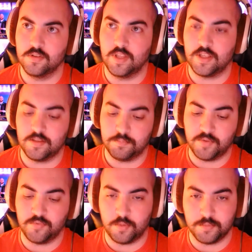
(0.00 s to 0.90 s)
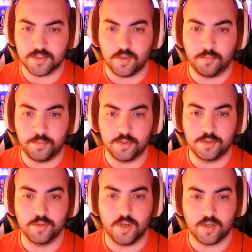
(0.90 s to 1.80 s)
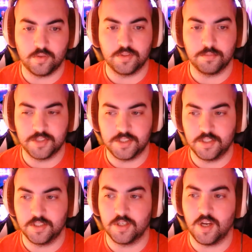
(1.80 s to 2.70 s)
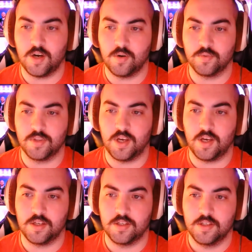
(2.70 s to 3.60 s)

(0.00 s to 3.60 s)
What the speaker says: like, performance output you are on the machine, and how that